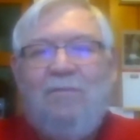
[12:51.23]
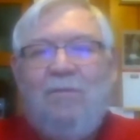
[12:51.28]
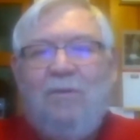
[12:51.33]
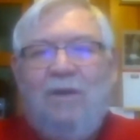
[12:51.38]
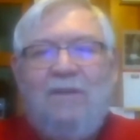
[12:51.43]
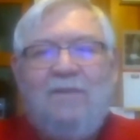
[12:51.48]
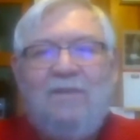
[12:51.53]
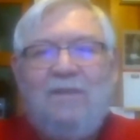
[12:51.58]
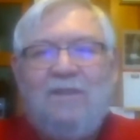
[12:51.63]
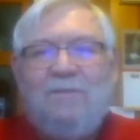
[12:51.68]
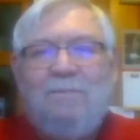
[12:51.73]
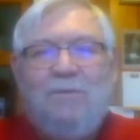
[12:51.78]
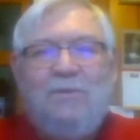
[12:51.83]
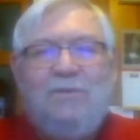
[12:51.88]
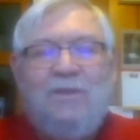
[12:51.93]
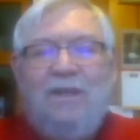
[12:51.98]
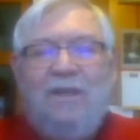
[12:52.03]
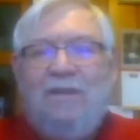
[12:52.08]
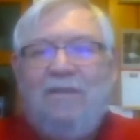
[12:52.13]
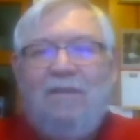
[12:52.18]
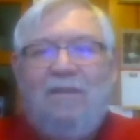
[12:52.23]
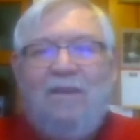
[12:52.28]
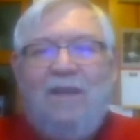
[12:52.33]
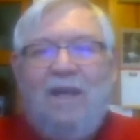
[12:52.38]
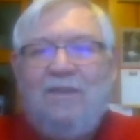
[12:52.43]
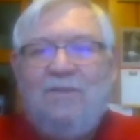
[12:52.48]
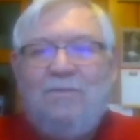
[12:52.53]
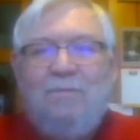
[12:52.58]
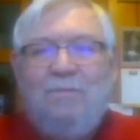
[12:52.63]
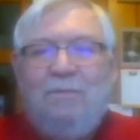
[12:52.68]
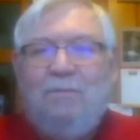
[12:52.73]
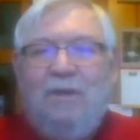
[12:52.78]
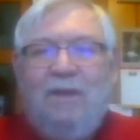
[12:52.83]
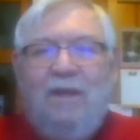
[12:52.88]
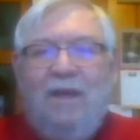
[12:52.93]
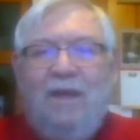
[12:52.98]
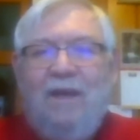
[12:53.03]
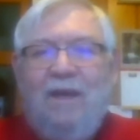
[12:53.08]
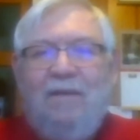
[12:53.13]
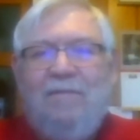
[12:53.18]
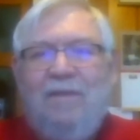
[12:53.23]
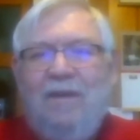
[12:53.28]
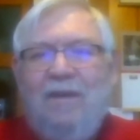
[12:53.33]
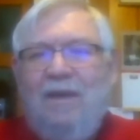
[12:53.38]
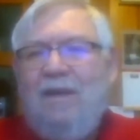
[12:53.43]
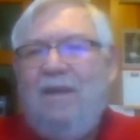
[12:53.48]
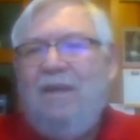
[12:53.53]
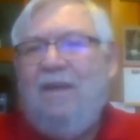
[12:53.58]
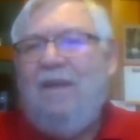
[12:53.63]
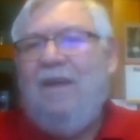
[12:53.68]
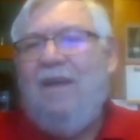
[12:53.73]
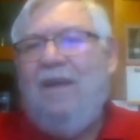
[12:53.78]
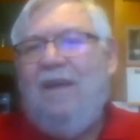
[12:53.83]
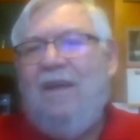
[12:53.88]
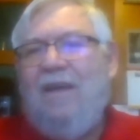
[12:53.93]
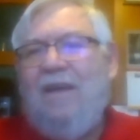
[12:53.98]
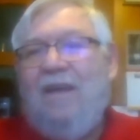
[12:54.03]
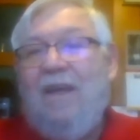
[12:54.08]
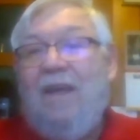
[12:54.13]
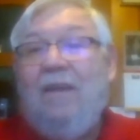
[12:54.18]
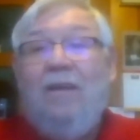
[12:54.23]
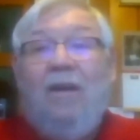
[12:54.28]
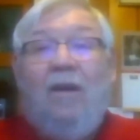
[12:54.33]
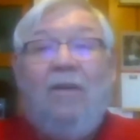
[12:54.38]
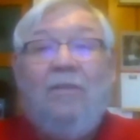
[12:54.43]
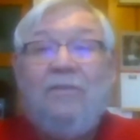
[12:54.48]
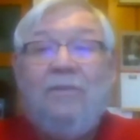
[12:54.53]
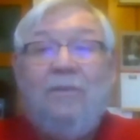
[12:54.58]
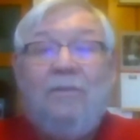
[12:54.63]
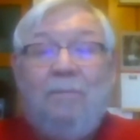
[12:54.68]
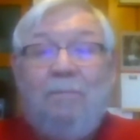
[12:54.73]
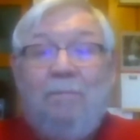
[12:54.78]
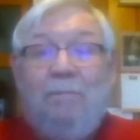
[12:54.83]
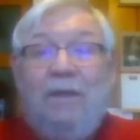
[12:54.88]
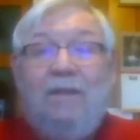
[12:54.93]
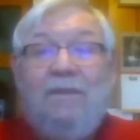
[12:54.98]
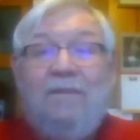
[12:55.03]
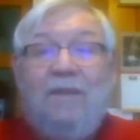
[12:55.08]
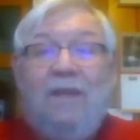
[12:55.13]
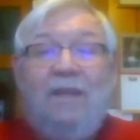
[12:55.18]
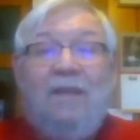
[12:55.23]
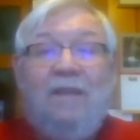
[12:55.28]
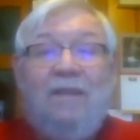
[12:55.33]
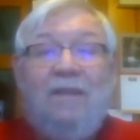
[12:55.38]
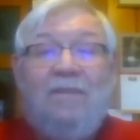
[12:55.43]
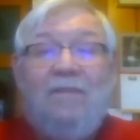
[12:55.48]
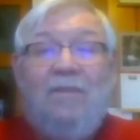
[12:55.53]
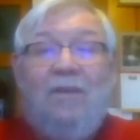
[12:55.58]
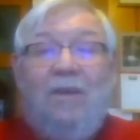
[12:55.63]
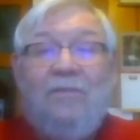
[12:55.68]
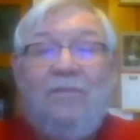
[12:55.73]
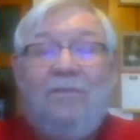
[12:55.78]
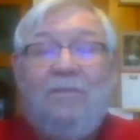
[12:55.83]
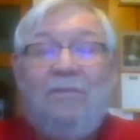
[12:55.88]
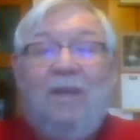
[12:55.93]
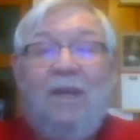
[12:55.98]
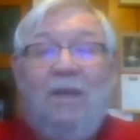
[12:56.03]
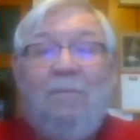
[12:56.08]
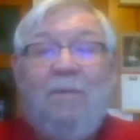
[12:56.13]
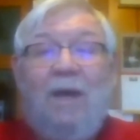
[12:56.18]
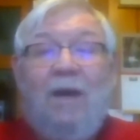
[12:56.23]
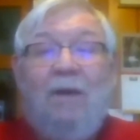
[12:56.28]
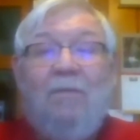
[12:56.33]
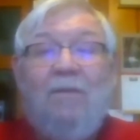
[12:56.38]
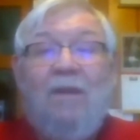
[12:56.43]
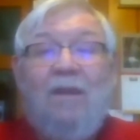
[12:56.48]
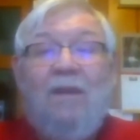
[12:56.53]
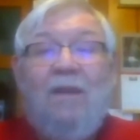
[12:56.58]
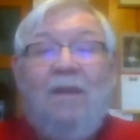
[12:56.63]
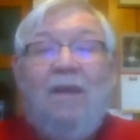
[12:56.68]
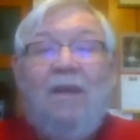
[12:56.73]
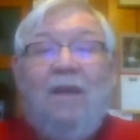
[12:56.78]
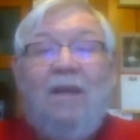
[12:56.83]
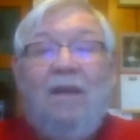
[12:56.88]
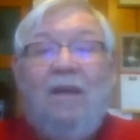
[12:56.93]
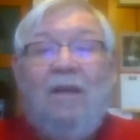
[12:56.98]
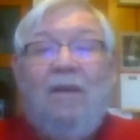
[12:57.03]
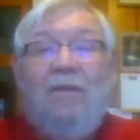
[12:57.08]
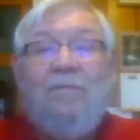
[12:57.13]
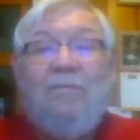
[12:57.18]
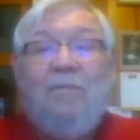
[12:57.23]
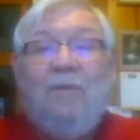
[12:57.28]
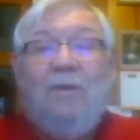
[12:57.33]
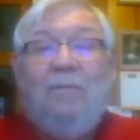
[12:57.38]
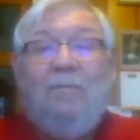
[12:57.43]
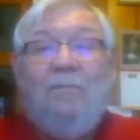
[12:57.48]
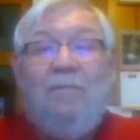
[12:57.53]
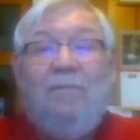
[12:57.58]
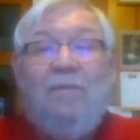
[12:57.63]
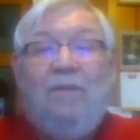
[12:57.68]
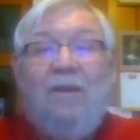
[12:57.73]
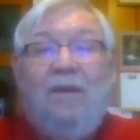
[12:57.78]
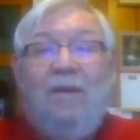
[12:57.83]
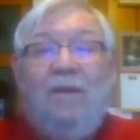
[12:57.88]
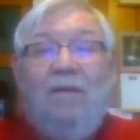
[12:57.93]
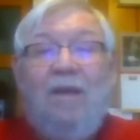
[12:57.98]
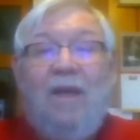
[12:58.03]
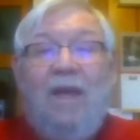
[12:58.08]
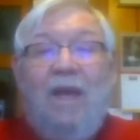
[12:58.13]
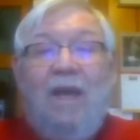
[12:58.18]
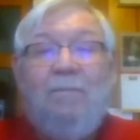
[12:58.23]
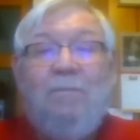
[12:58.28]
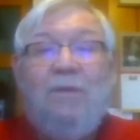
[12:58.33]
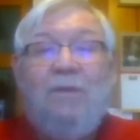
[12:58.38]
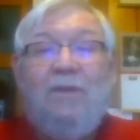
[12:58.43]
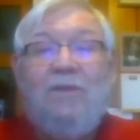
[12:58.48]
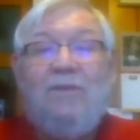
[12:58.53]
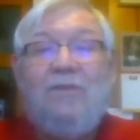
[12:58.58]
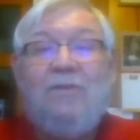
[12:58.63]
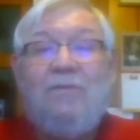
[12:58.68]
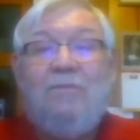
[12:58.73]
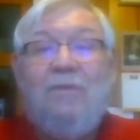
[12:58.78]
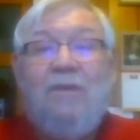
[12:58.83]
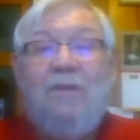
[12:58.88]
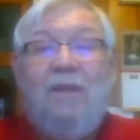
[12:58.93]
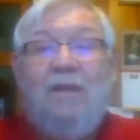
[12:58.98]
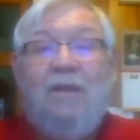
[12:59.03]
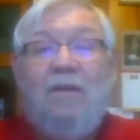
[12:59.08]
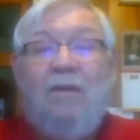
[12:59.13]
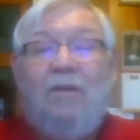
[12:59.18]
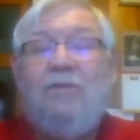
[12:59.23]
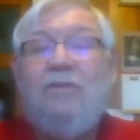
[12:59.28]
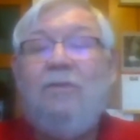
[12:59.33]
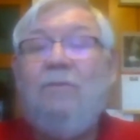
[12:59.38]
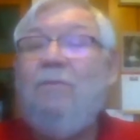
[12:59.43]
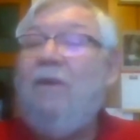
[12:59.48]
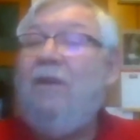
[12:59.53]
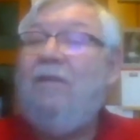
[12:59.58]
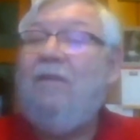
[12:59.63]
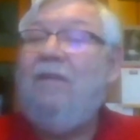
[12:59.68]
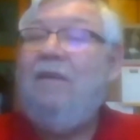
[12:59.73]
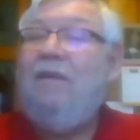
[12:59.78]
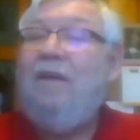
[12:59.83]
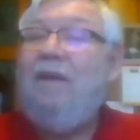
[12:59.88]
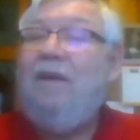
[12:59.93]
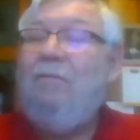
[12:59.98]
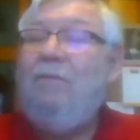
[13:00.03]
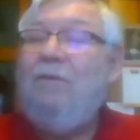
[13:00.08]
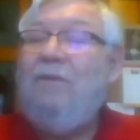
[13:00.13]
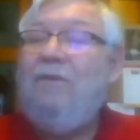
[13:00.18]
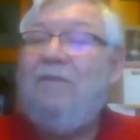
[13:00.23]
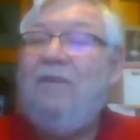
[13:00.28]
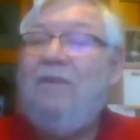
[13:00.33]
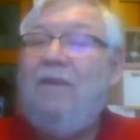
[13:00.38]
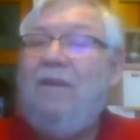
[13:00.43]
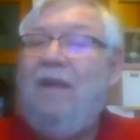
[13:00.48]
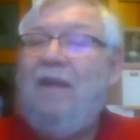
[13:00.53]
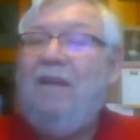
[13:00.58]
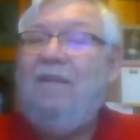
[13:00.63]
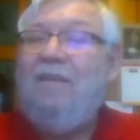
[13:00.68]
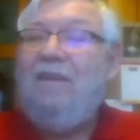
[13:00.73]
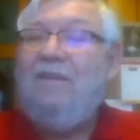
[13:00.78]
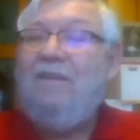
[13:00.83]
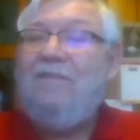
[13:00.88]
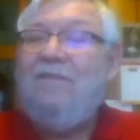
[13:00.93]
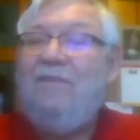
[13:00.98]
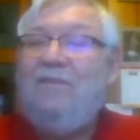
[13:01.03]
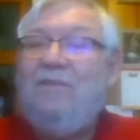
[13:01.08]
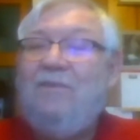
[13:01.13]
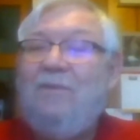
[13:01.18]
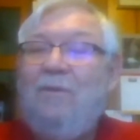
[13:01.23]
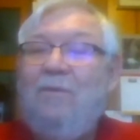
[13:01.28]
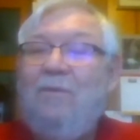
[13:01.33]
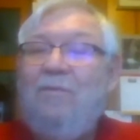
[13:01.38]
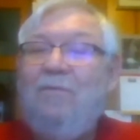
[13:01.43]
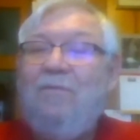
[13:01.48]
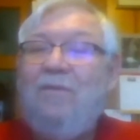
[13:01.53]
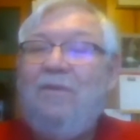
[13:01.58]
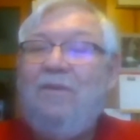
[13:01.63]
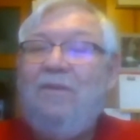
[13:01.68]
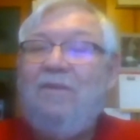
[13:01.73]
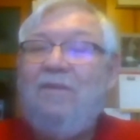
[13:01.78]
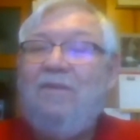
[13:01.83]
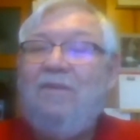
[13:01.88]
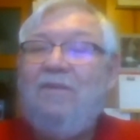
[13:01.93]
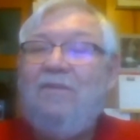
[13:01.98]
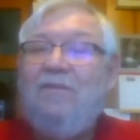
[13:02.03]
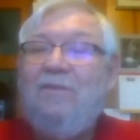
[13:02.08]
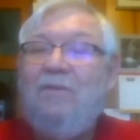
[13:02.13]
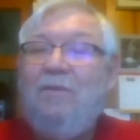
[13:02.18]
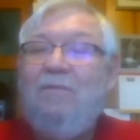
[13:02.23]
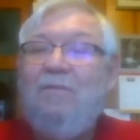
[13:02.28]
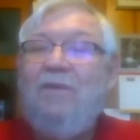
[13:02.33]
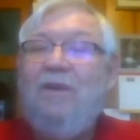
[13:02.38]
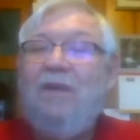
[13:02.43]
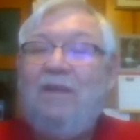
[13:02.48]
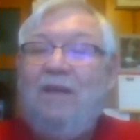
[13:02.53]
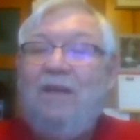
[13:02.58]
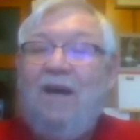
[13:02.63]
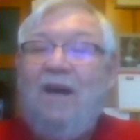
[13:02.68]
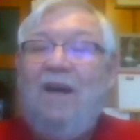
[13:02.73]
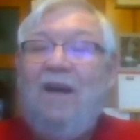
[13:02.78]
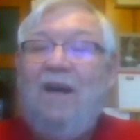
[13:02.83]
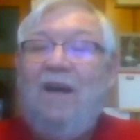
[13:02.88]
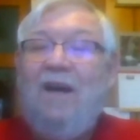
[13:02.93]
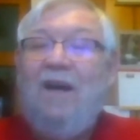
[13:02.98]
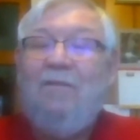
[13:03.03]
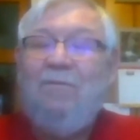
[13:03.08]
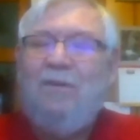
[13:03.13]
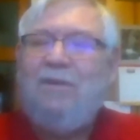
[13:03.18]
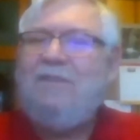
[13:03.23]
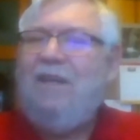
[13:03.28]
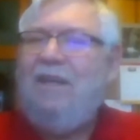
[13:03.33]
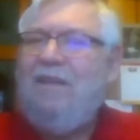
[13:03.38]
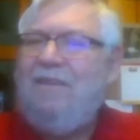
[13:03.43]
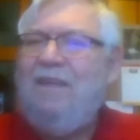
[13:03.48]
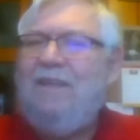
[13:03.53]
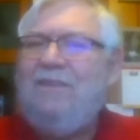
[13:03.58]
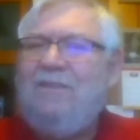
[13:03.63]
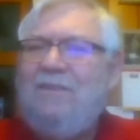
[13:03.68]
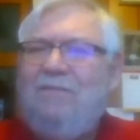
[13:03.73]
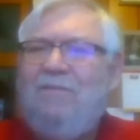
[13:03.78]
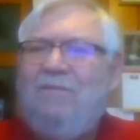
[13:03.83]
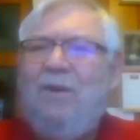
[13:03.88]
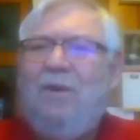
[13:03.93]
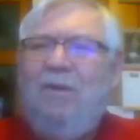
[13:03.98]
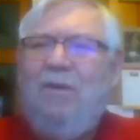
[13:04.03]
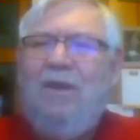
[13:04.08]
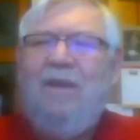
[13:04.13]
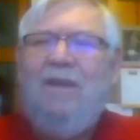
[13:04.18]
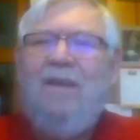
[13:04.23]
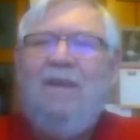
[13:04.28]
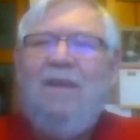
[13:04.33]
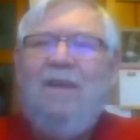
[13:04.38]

46%, the last one we have. And also the big thing that also came out from their Ag Ministry, or excuse me, I wouldn't say that, that the Soviet Khan, which I think is a very